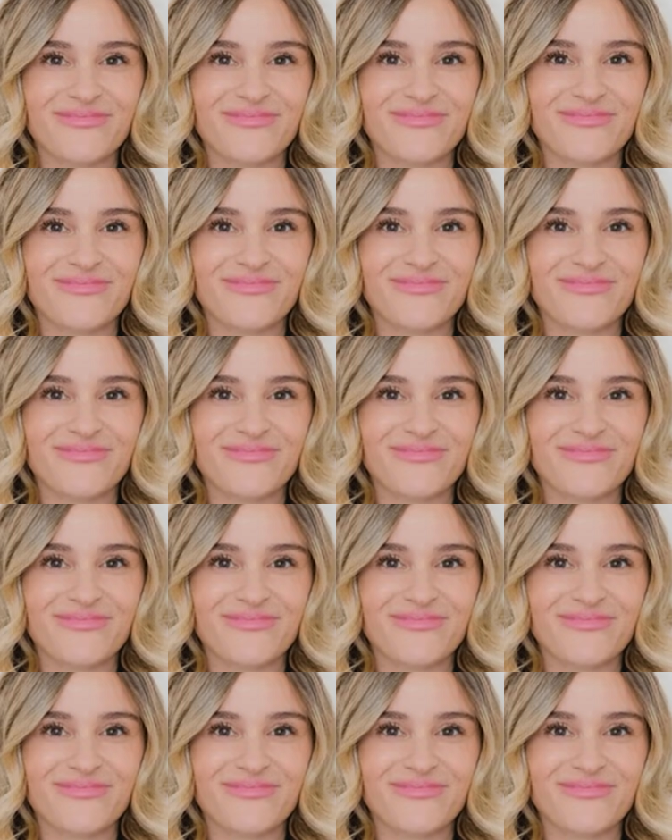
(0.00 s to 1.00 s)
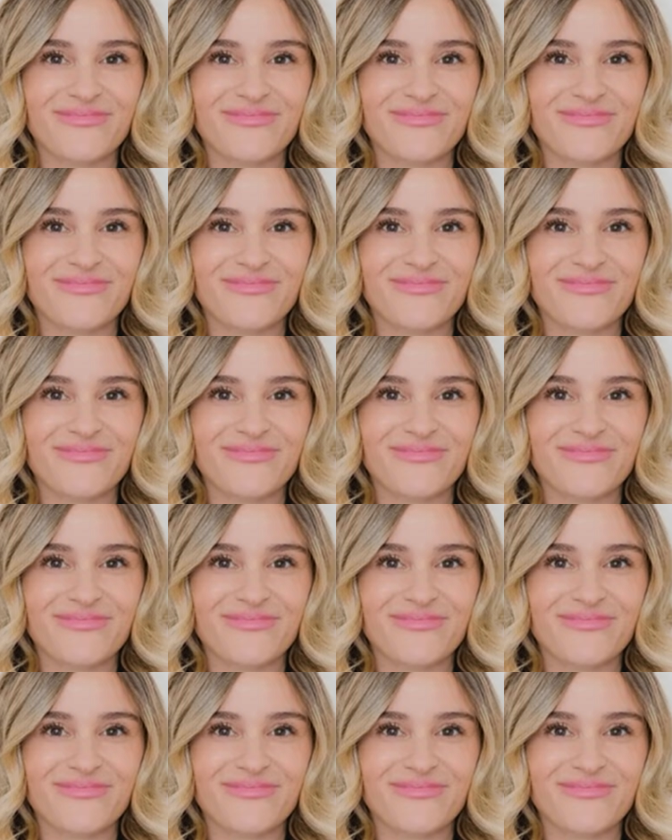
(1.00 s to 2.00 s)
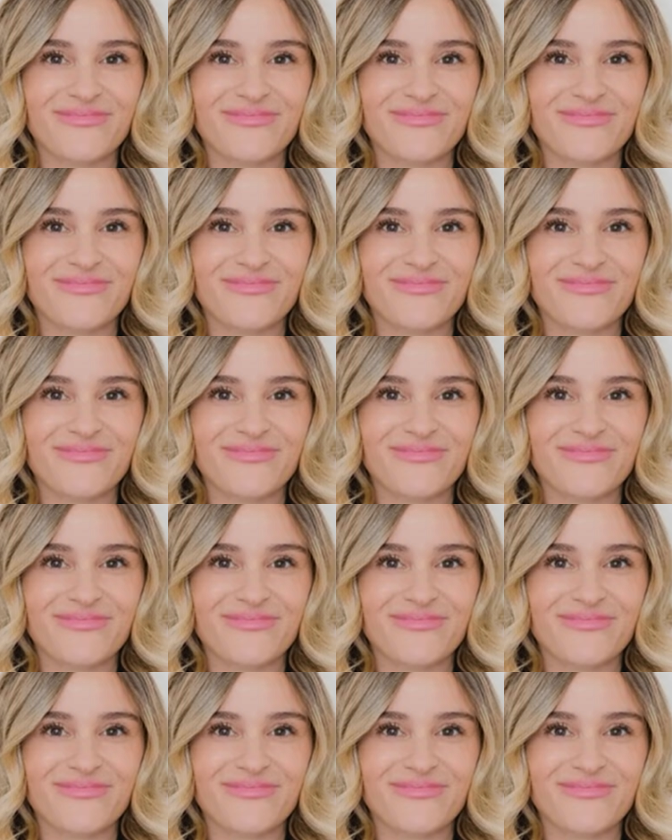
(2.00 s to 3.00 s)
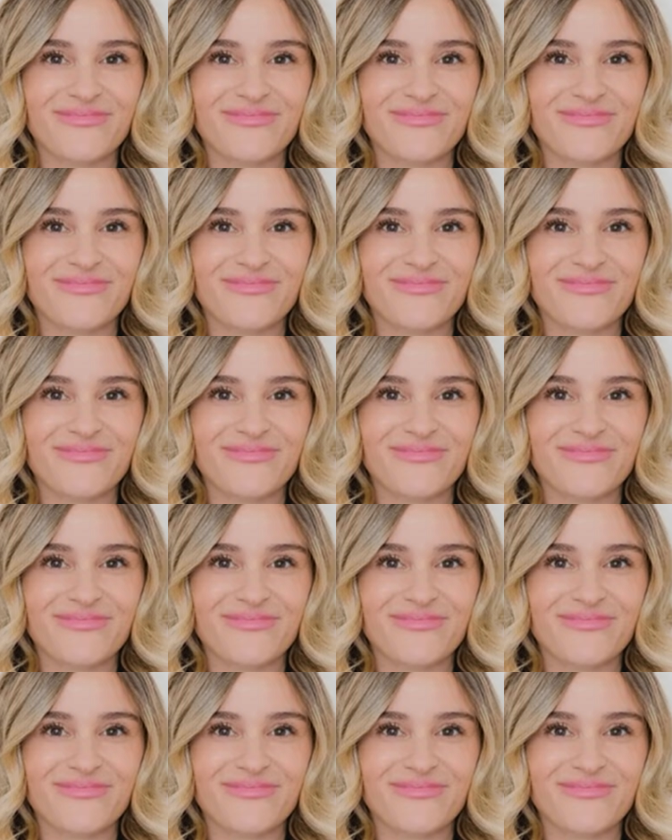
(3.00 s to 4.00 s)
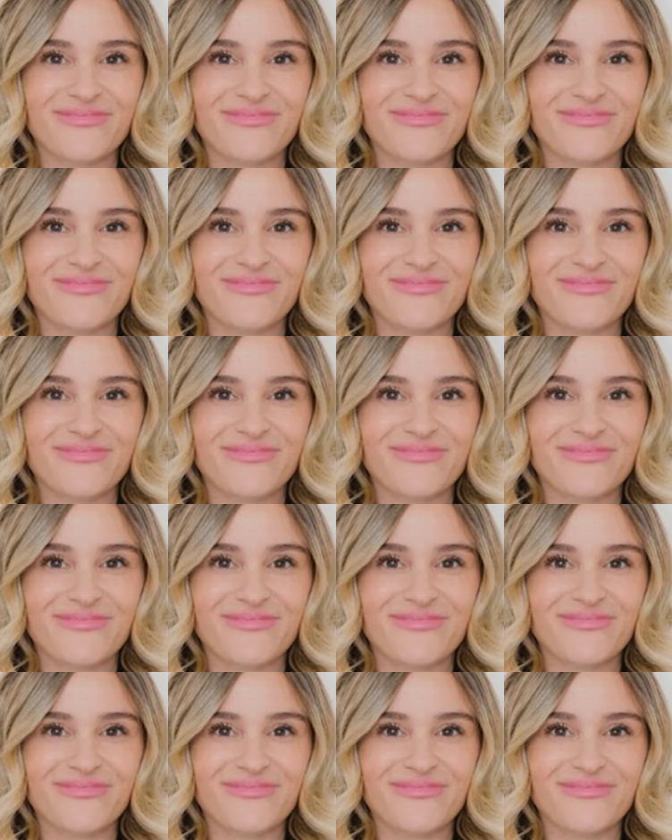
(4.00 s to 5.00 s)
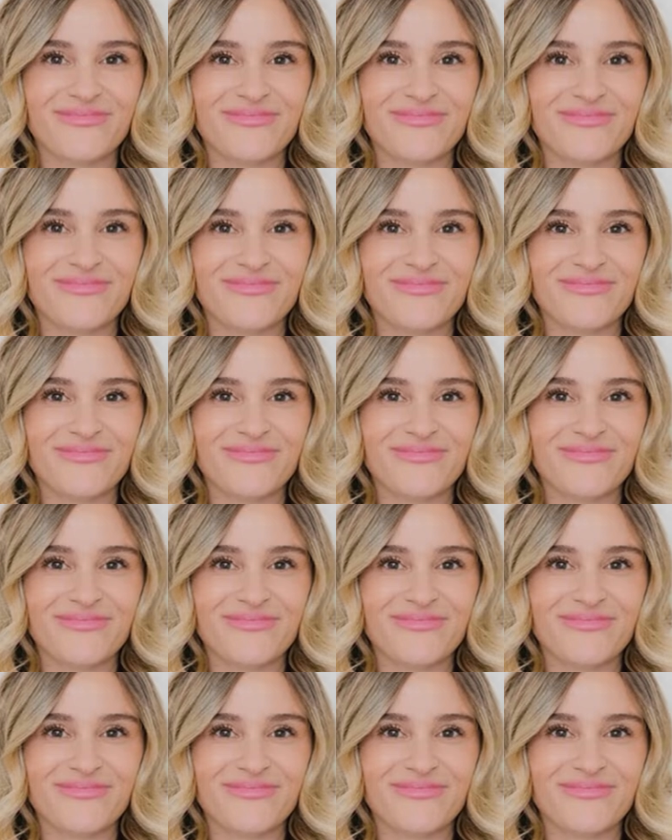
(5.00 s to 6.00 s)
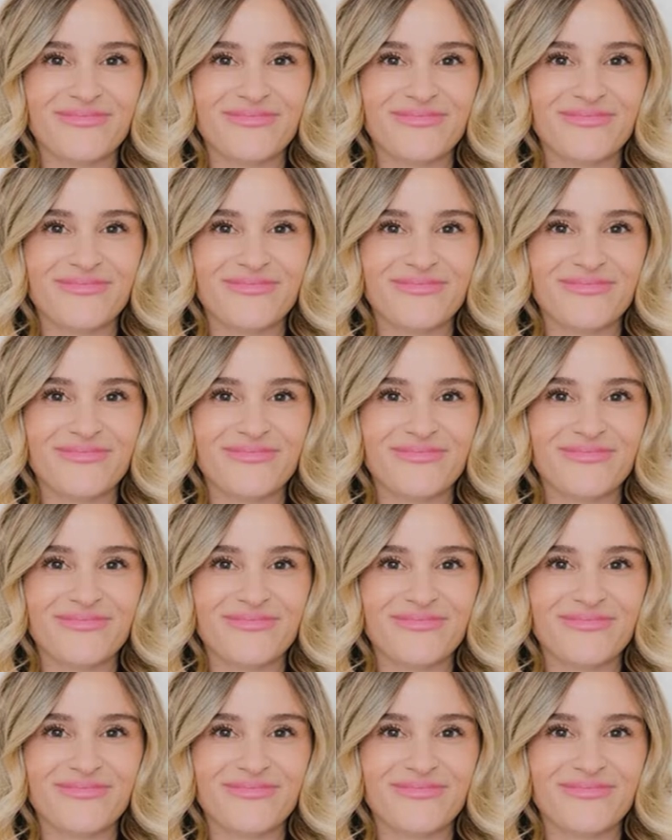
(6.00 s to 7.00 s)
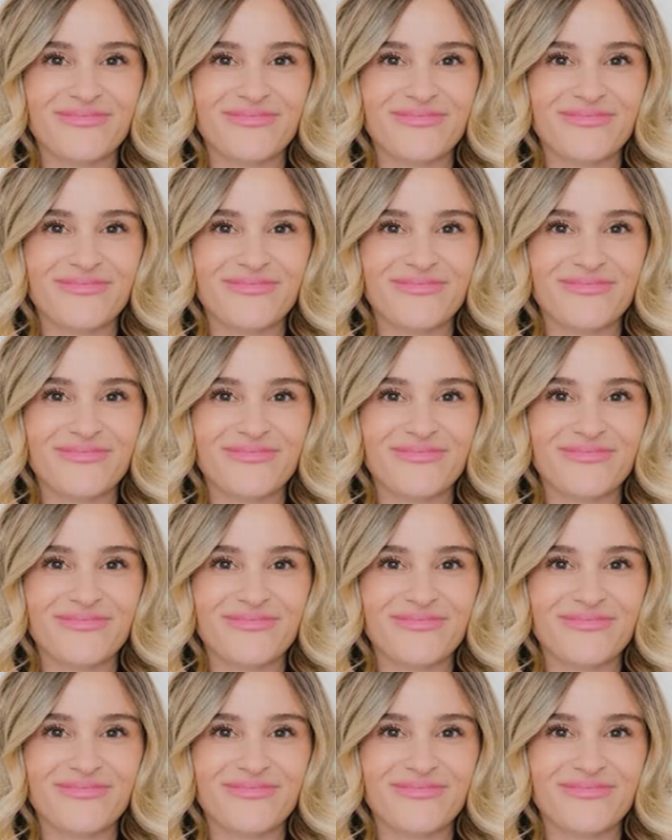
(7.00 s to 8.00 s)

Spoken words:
This is a still picture; no speech is visible.